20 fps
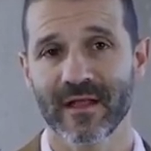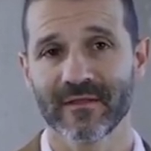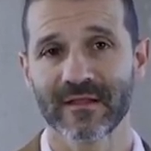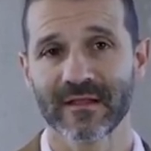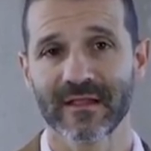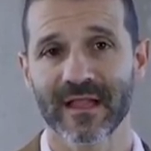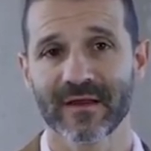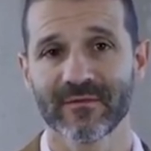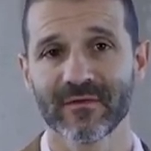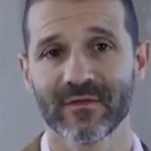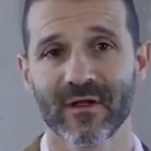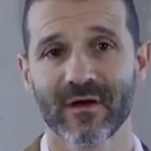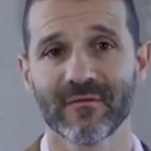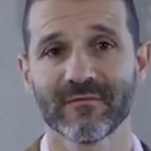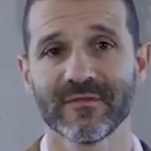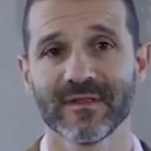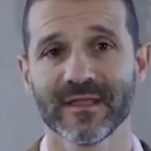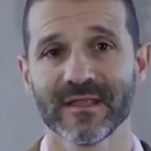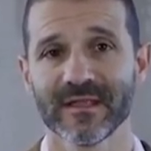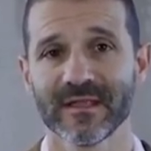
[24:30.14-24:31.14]
at the level
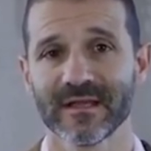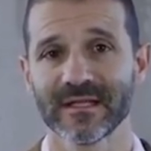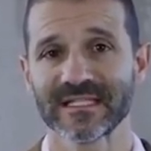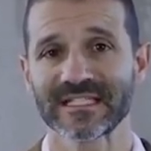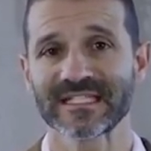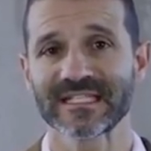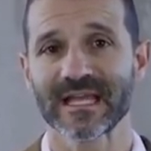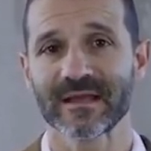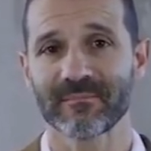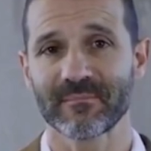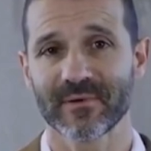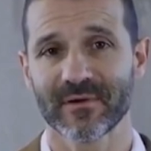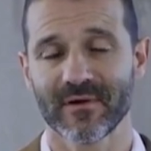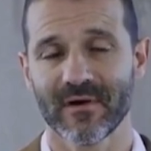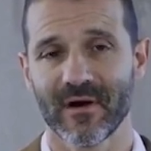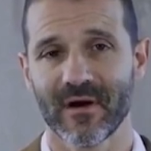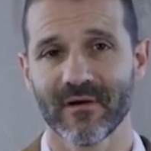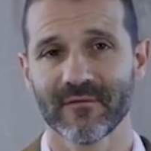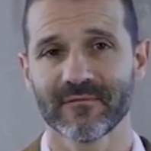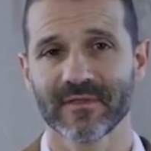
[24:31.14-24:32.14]
of the tip
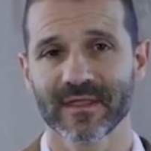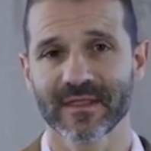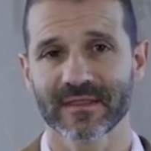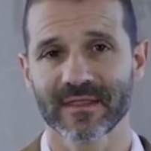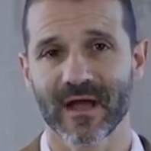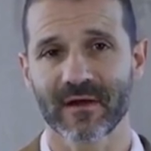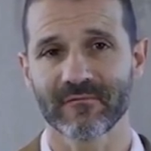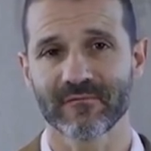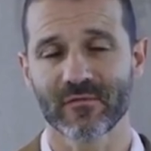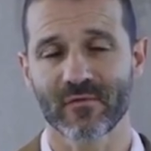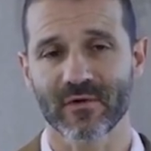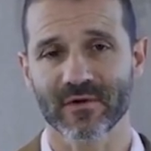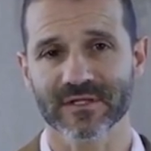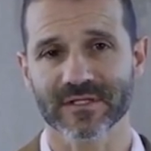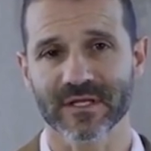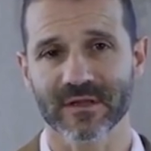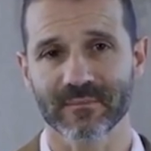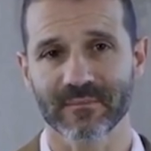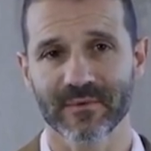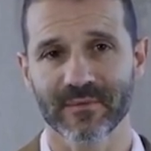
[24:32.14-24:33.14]
of the thumb
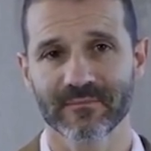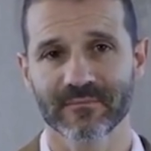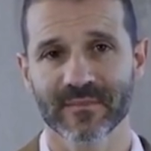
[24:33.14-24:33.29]
forceps.